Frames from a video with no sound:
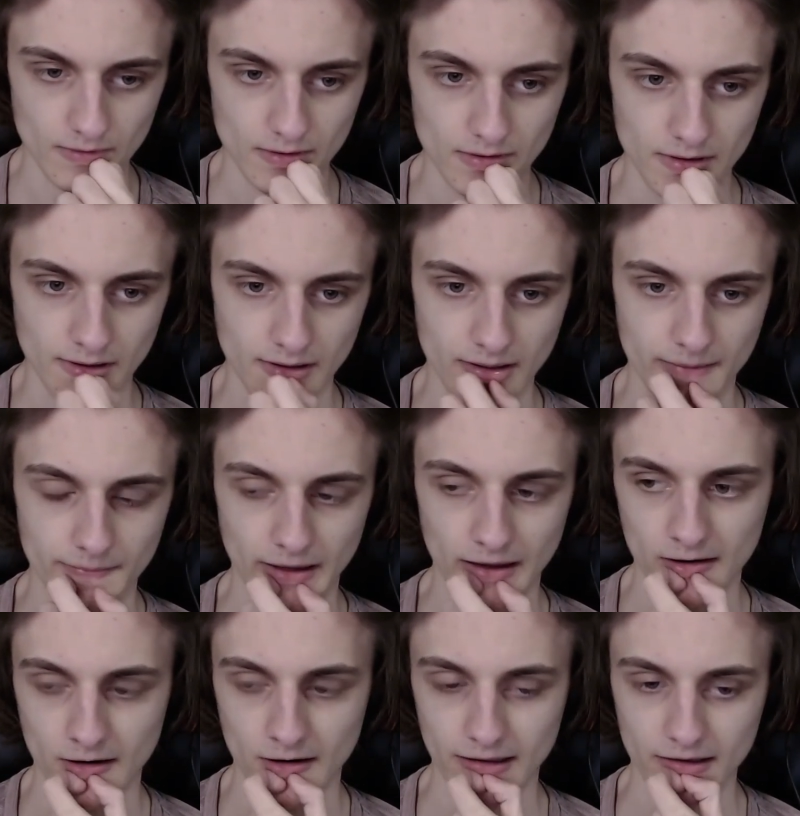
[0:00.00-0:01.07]
Uh, I
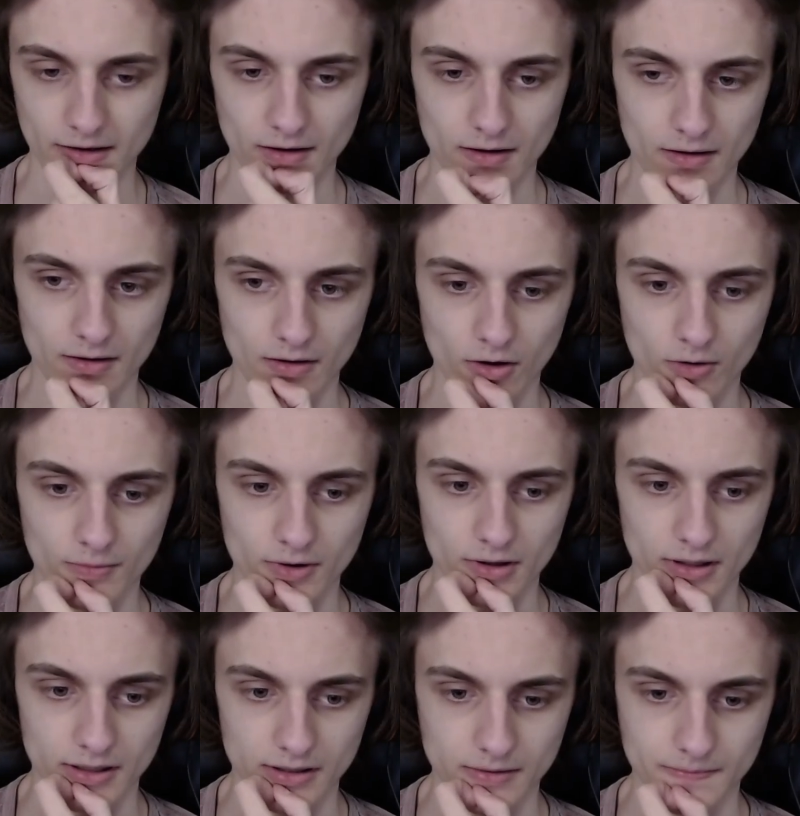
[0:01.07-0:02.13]
don't know, like
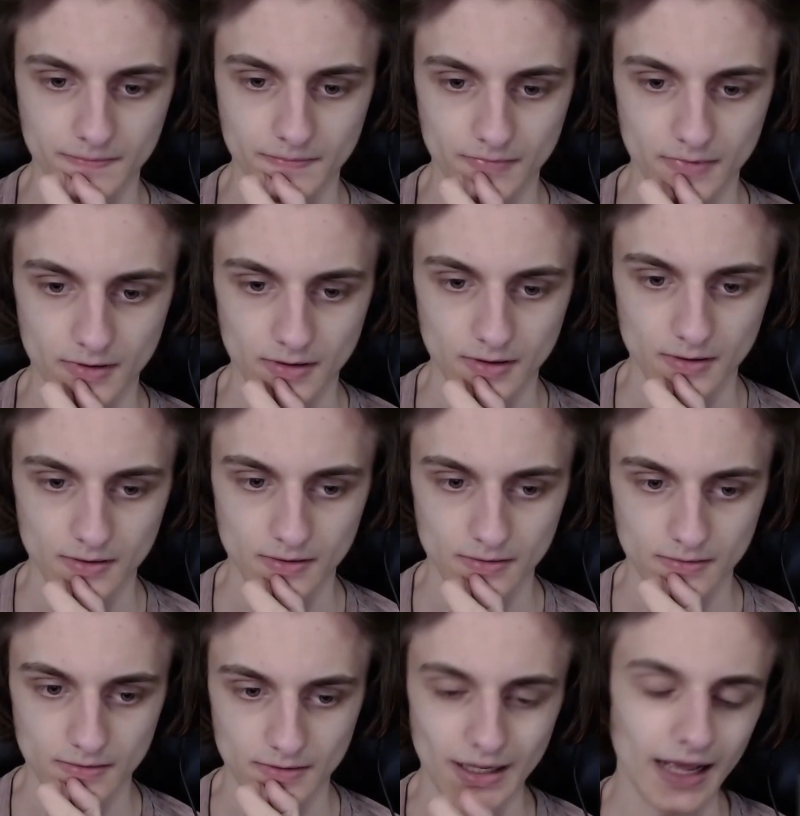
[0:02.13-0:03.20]
Homer.
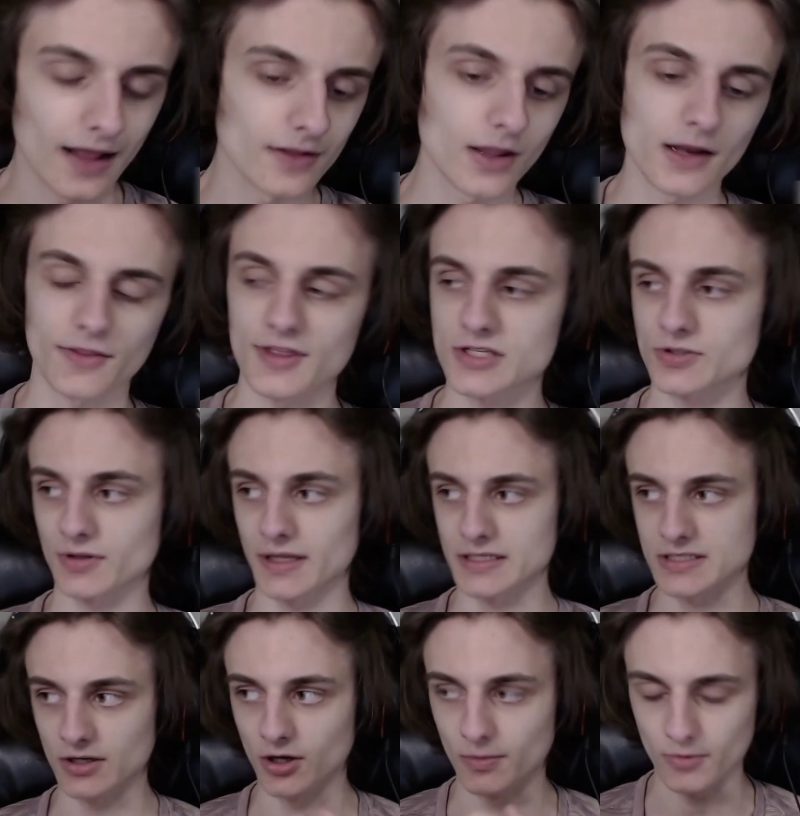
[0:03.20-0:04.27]
a lot of this relates
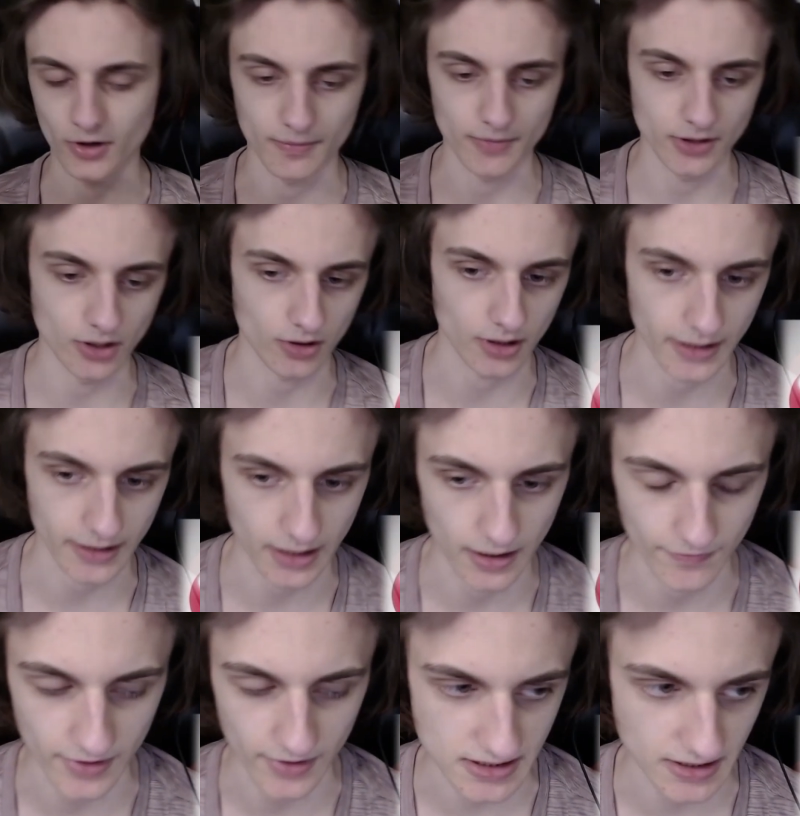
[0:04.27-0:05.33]
to Homer and Madoka, like
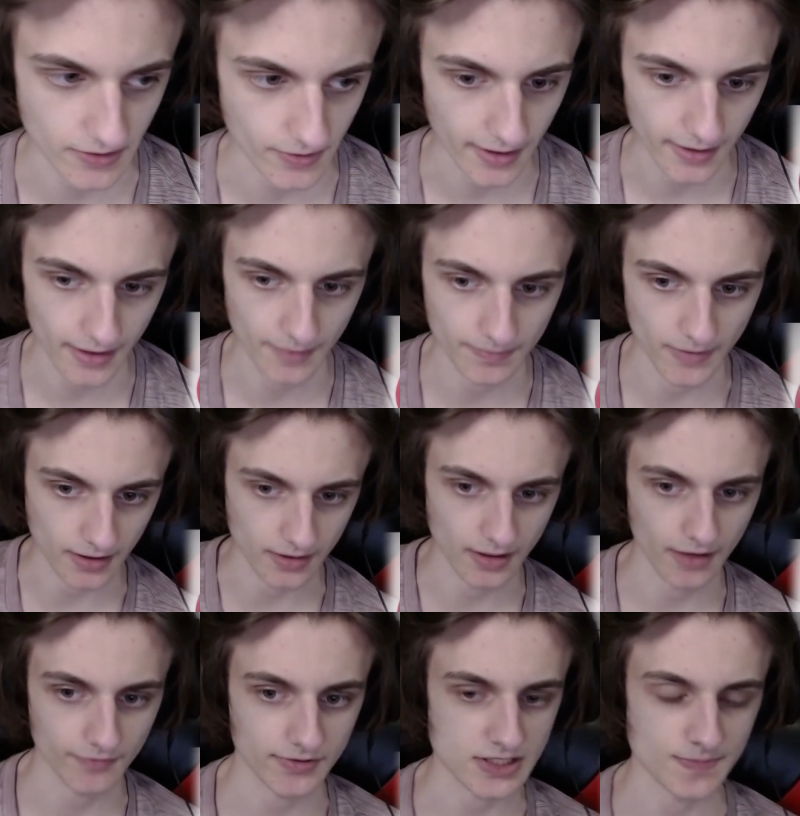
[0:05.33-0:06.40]
obviously, right? I'm not gonna
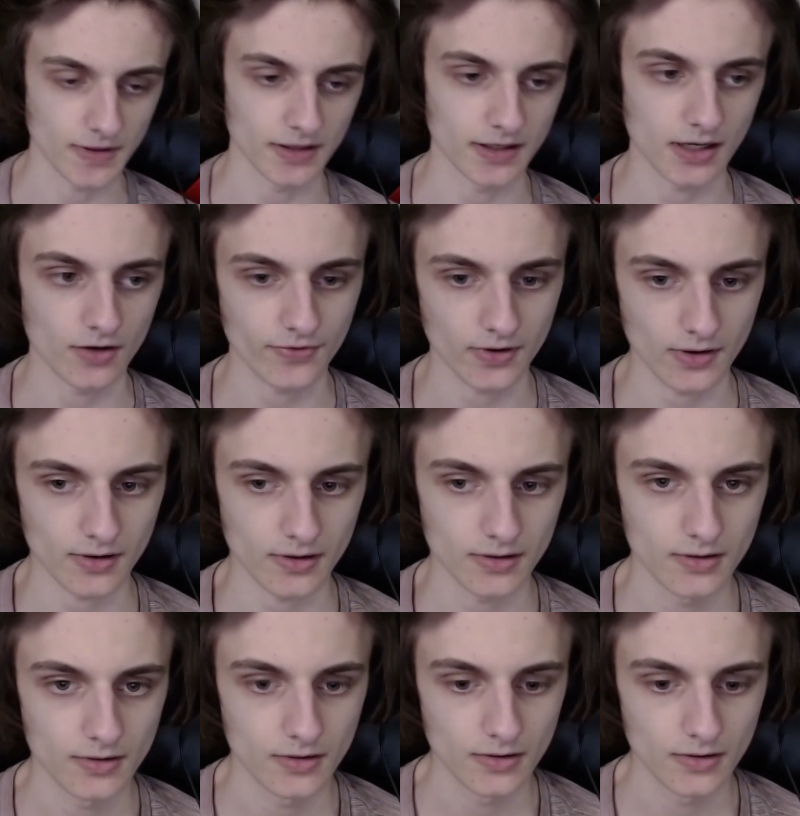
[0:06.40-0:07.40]
have to spell it out for y'all.